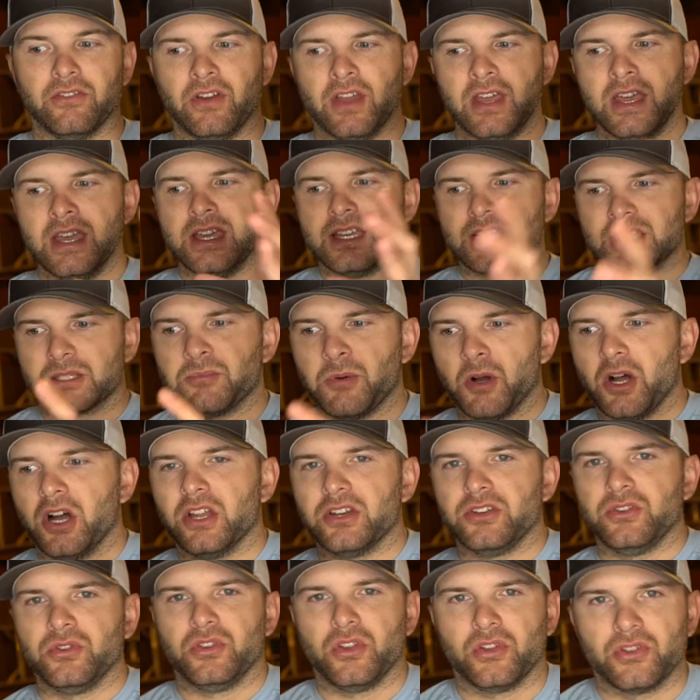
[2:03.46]
of
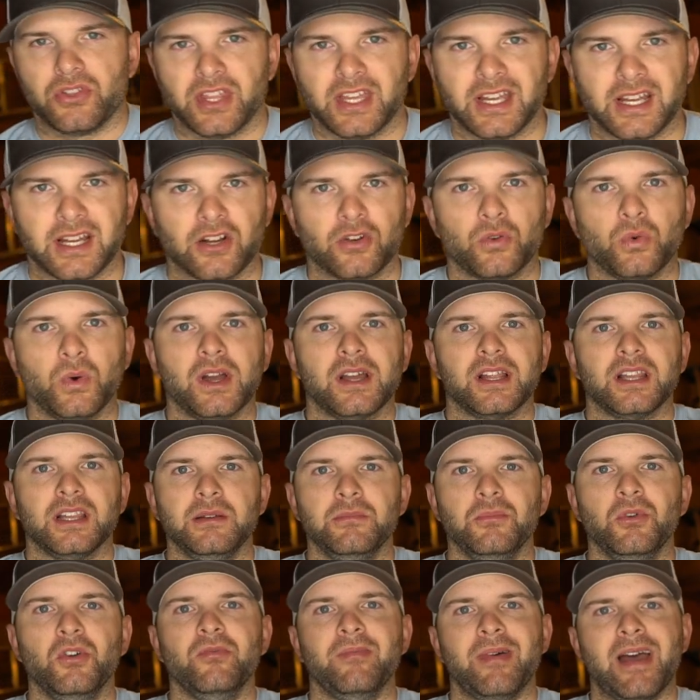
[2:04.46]
spawn, do their thing, and quickly
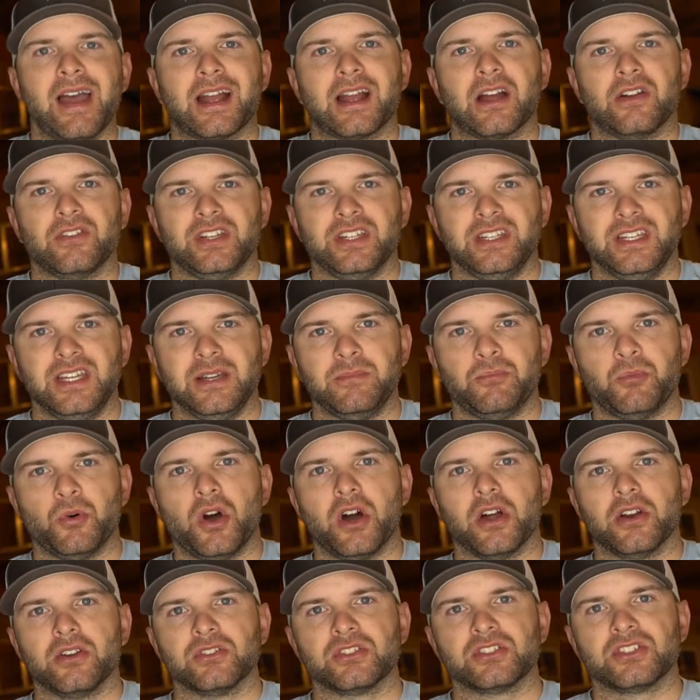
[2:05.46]
move back out to deep
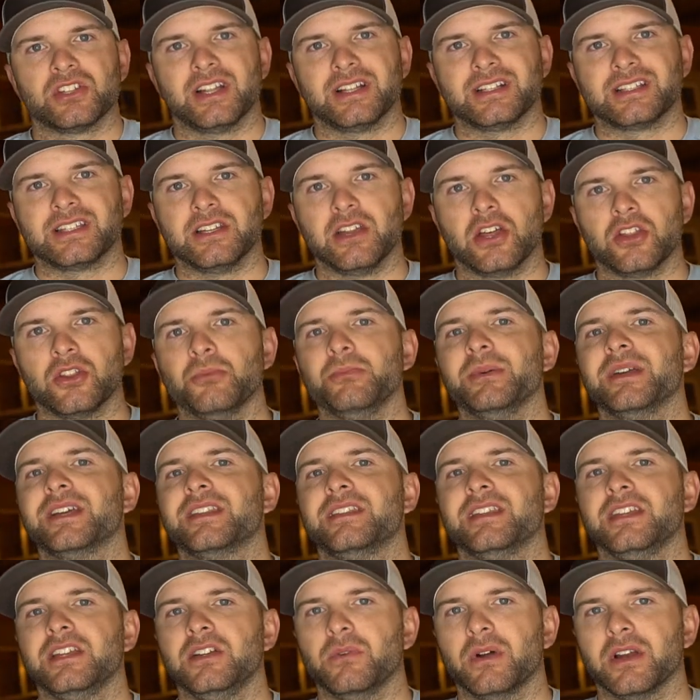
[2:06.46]
water. So that's another big
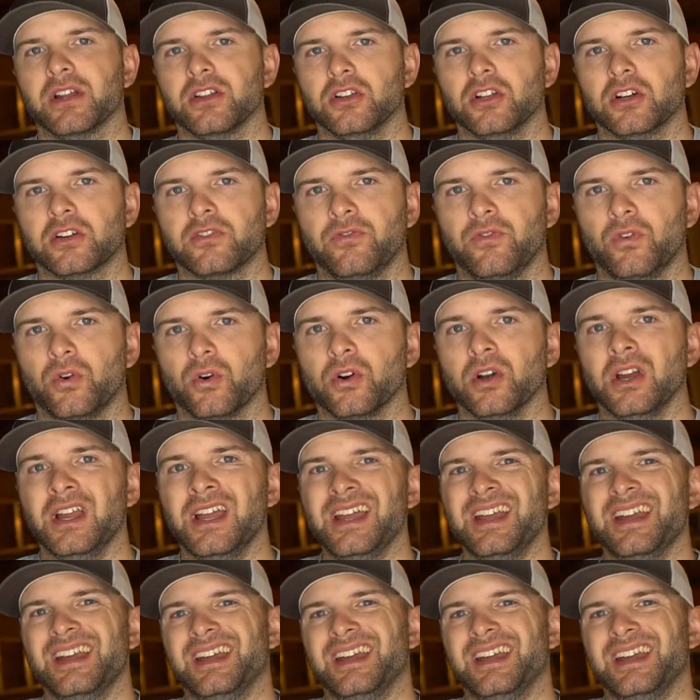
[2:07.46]
thing you want to look for.